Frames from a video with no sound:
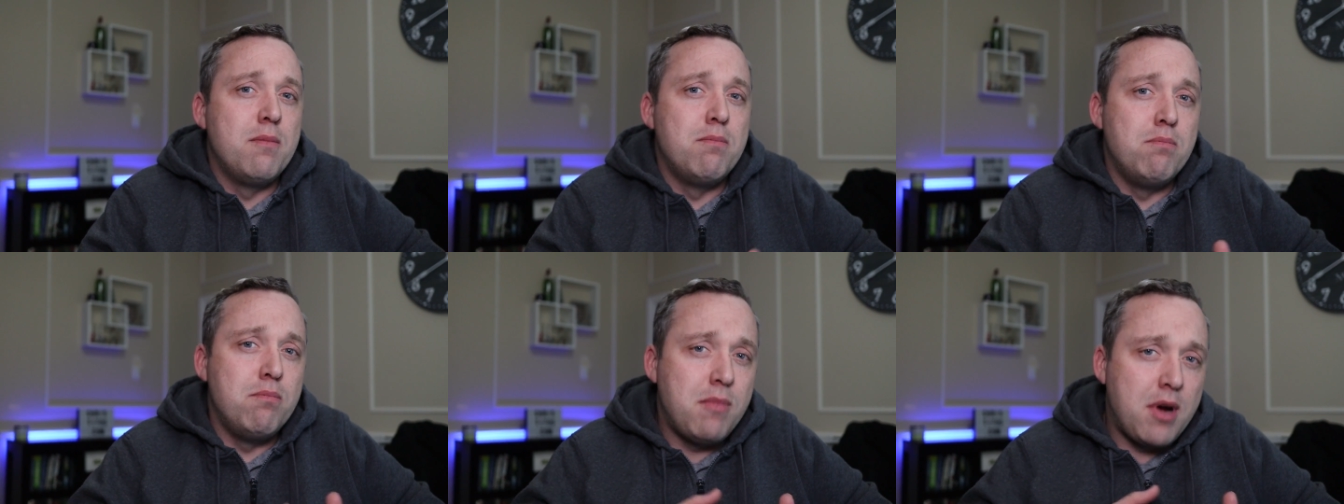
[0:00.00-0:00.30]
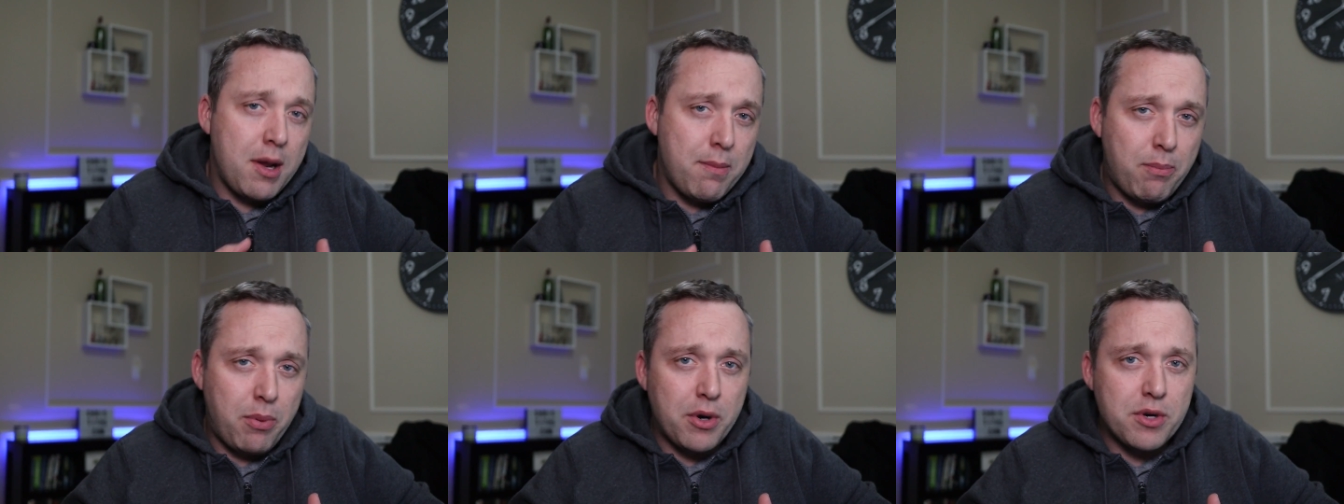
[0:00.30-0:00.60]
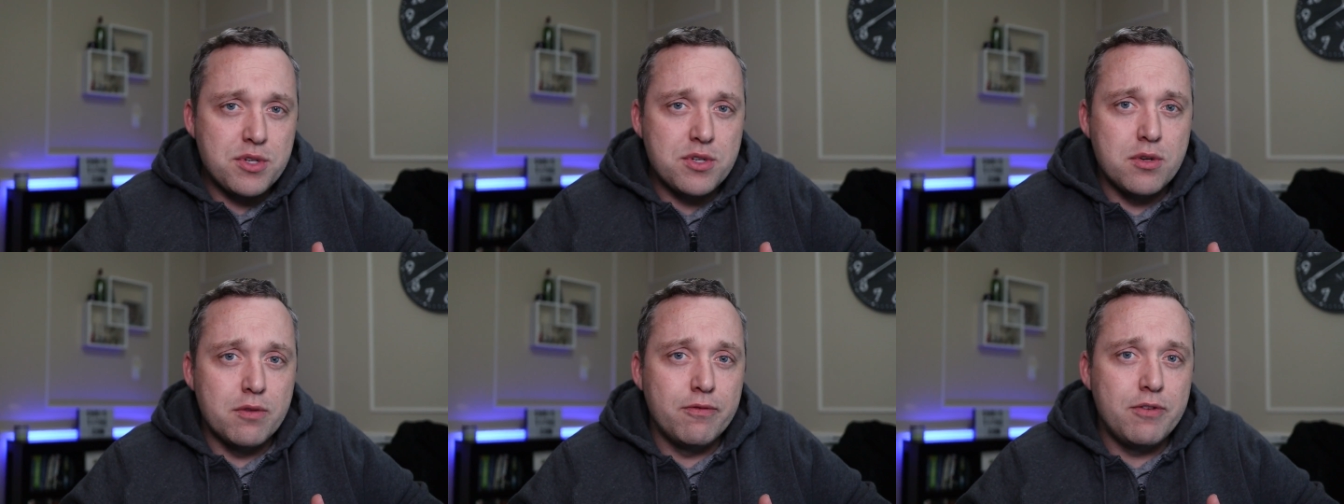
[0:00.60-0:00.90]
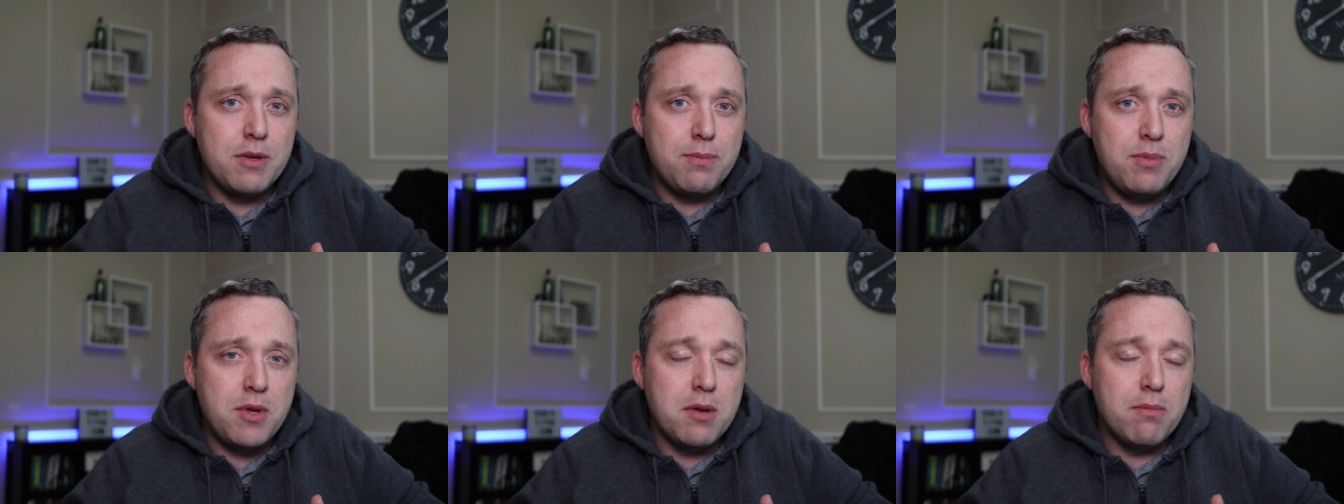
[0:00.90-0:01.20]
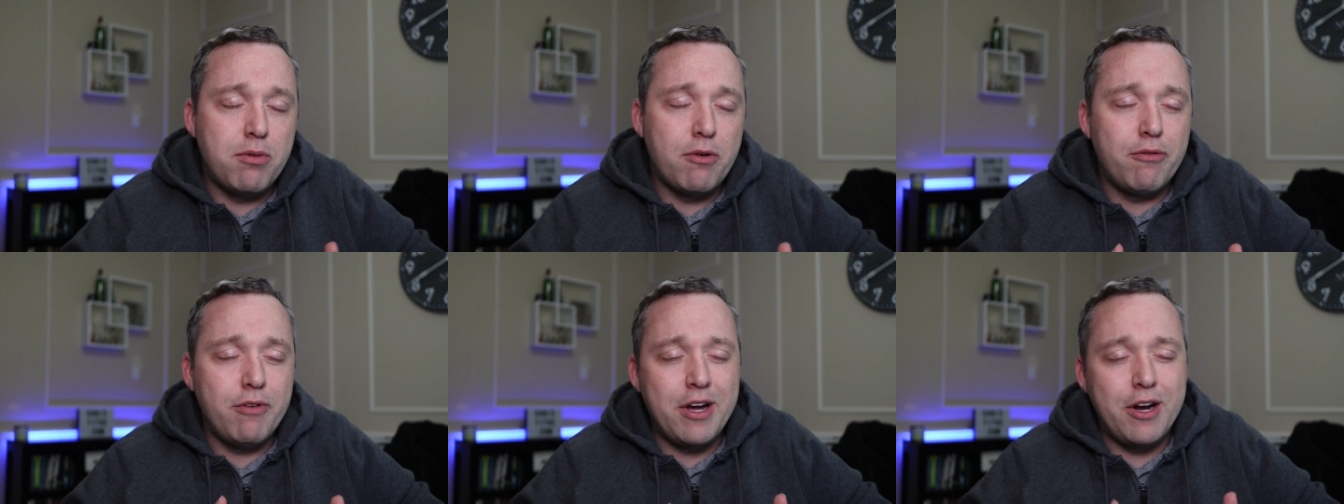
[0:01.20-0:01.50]
My personal
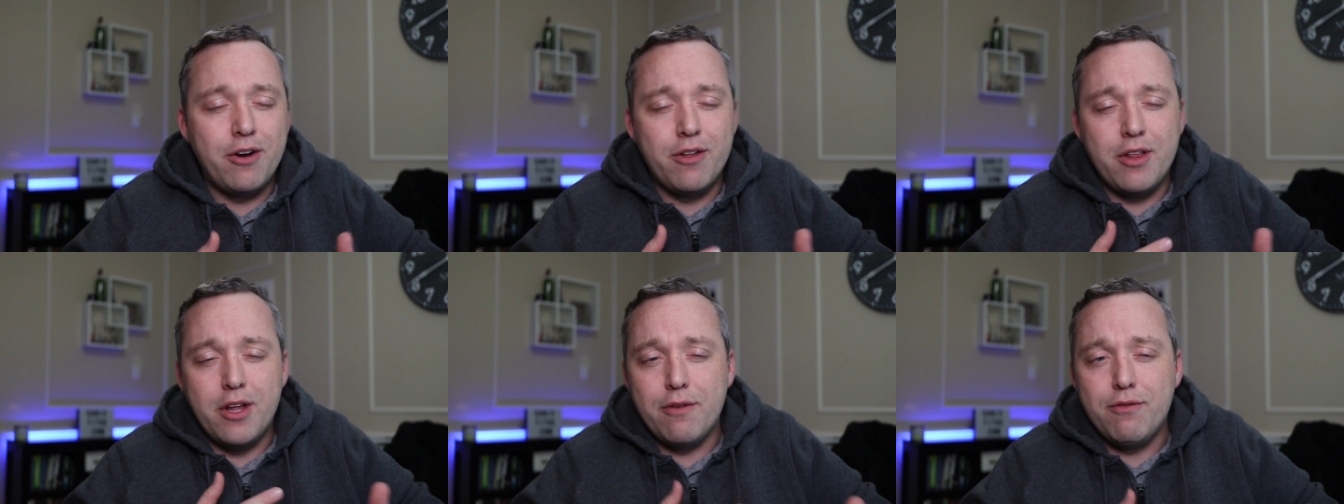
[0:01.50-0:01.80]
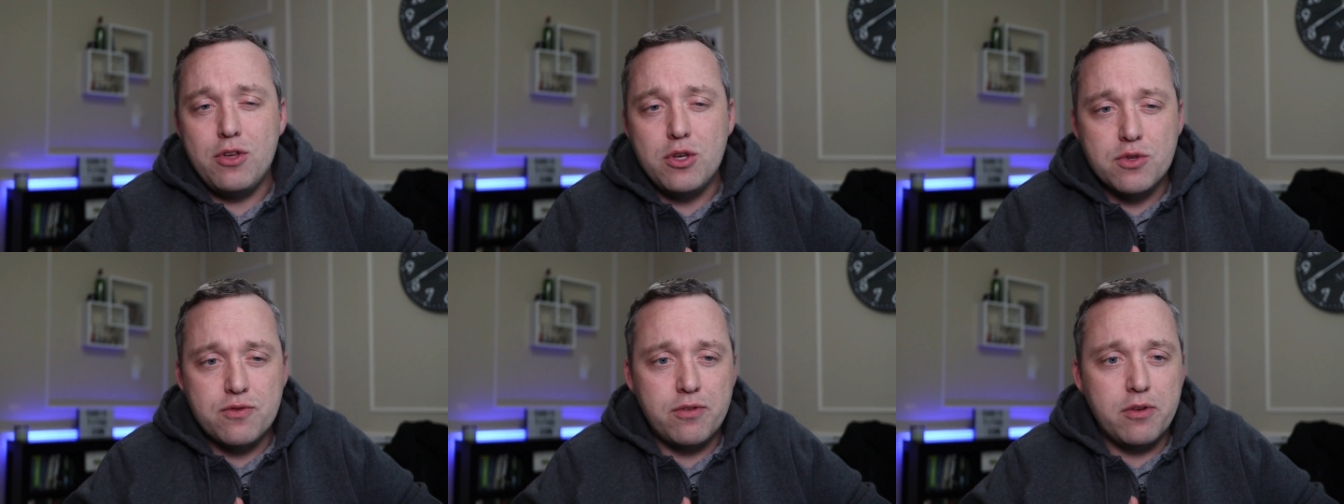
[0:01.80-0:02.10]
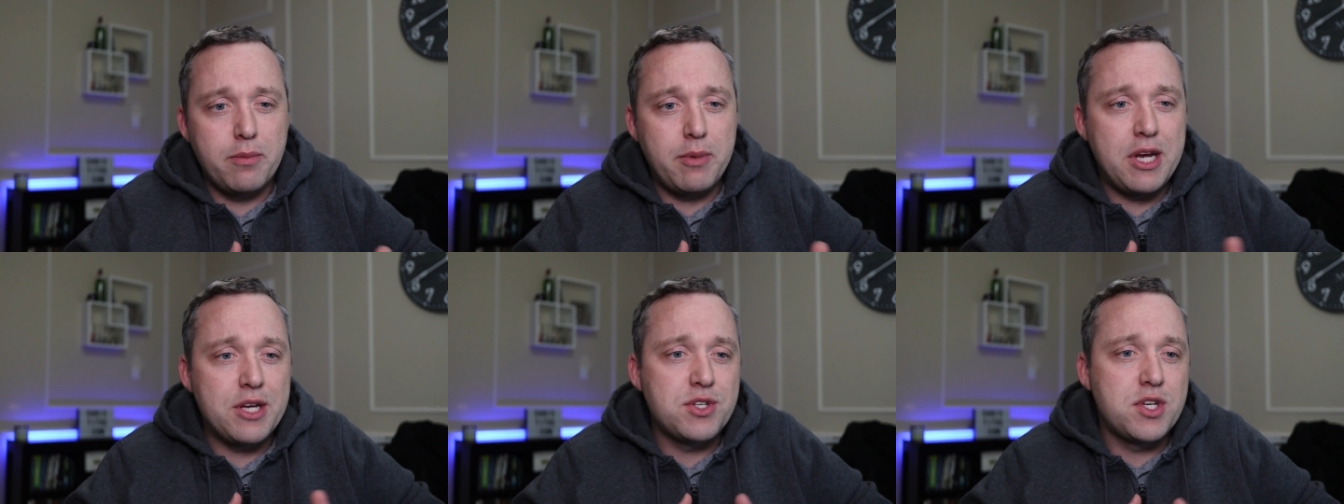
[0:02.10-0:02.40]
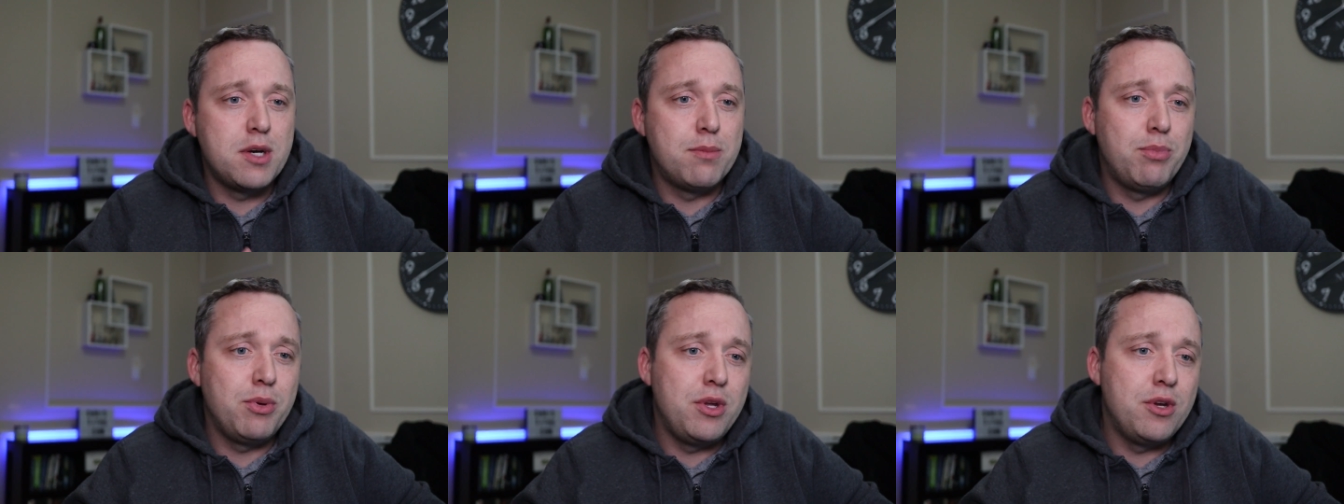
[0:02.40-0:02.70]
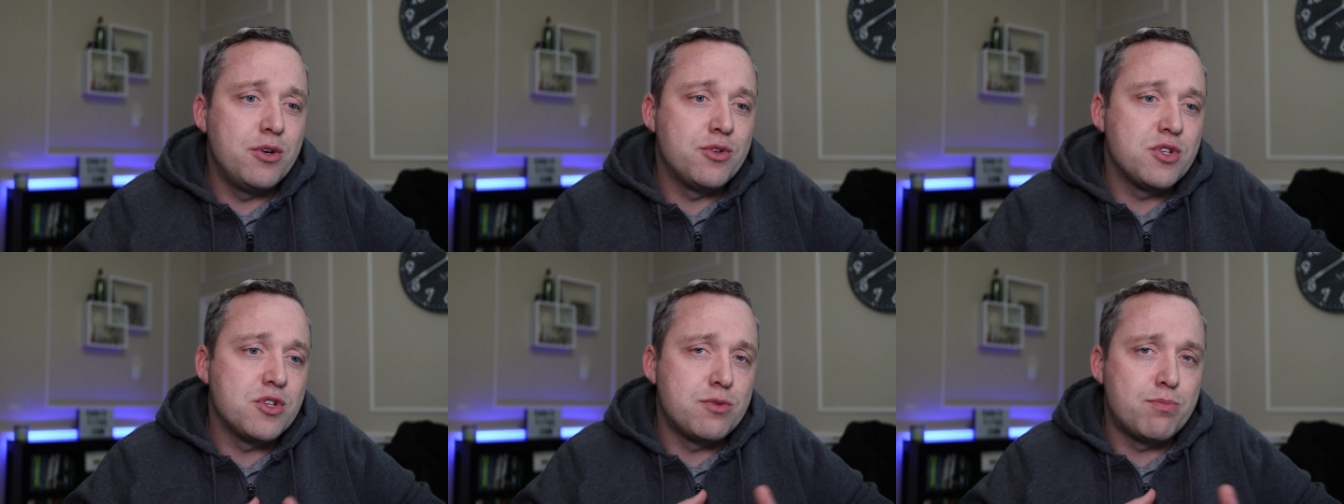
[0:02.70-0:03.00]
VPN provider that I've used for the past couple of
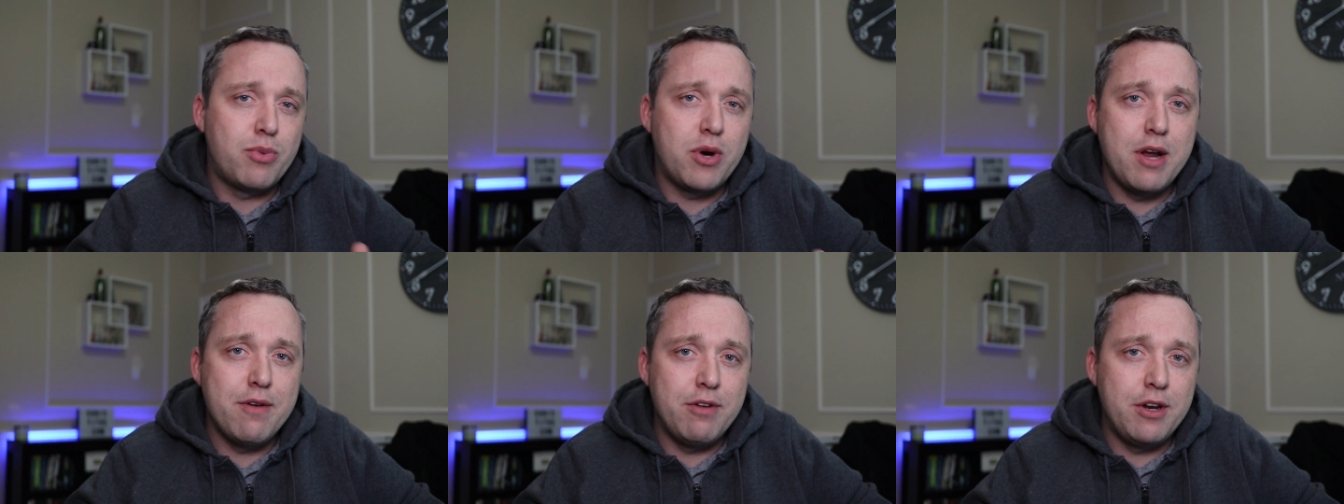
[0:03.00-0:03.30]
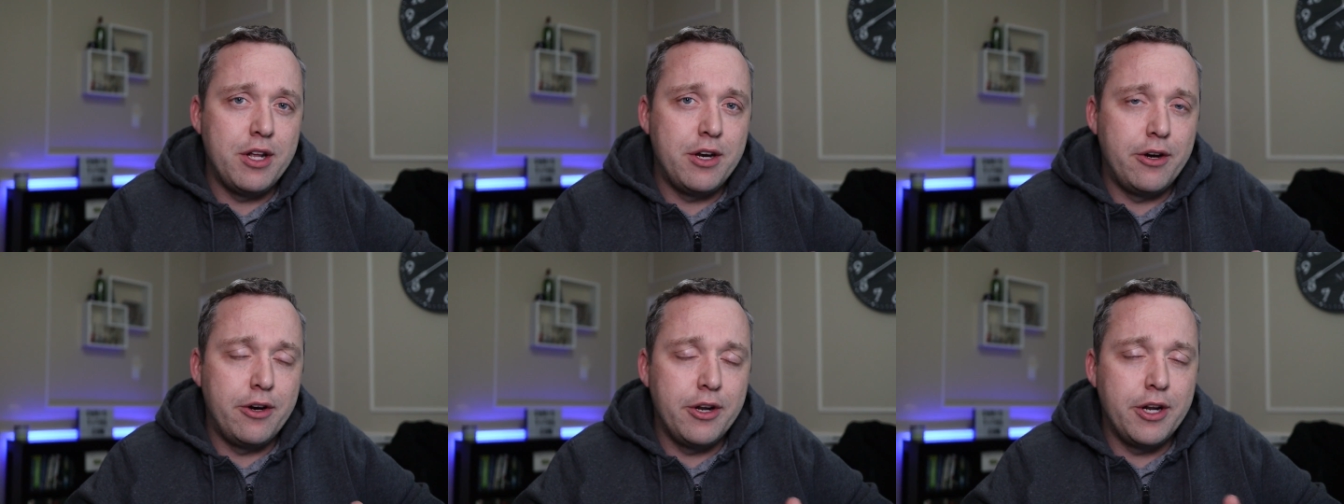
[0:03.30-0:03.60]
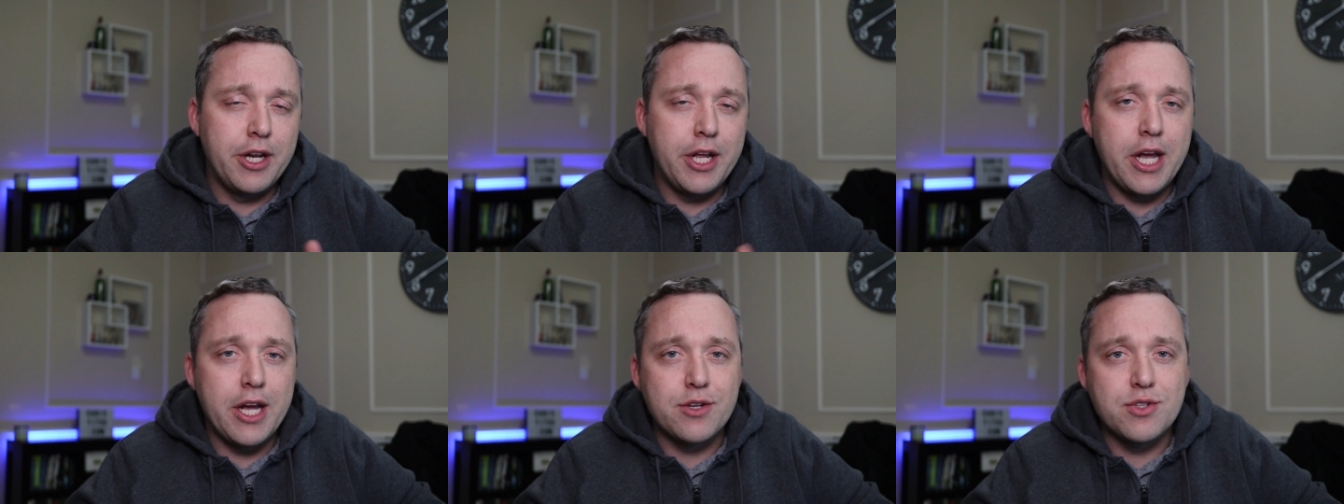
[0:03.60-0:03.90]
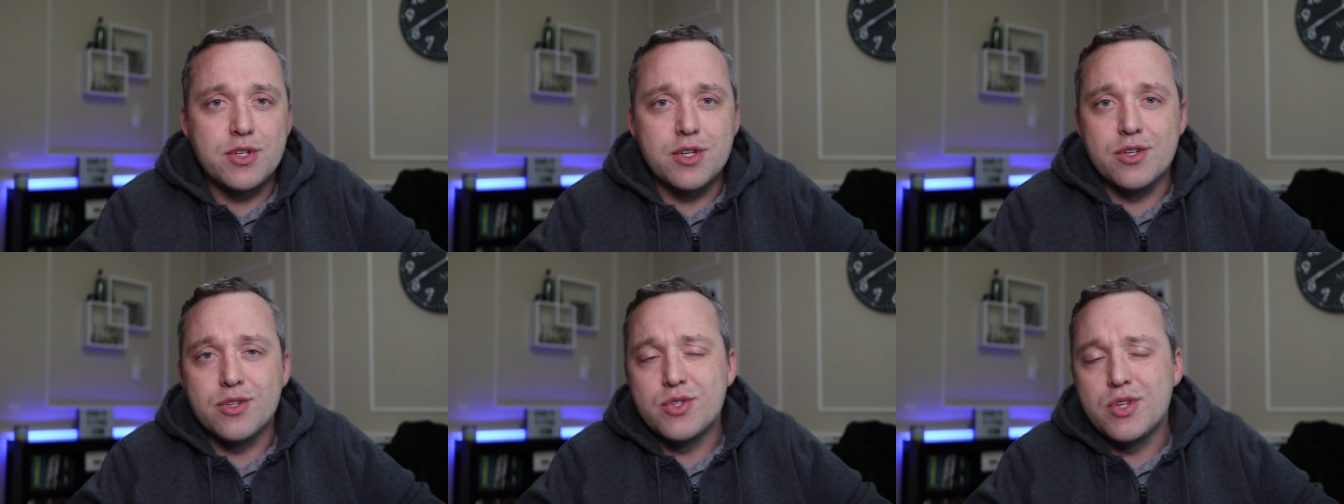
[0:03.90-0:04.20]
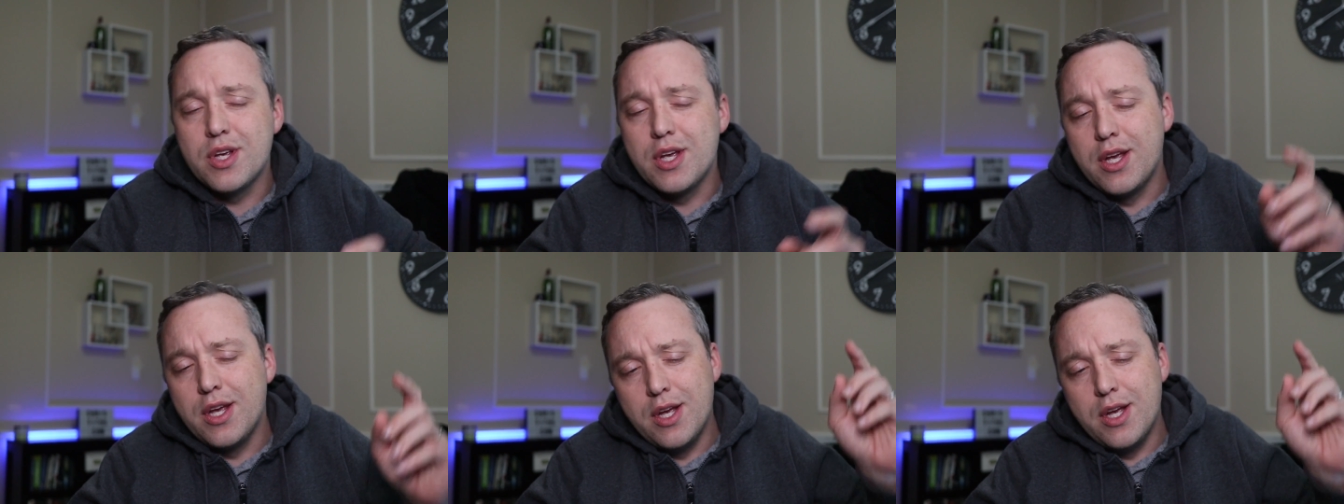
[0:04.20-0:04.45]
years is Private Internet Access.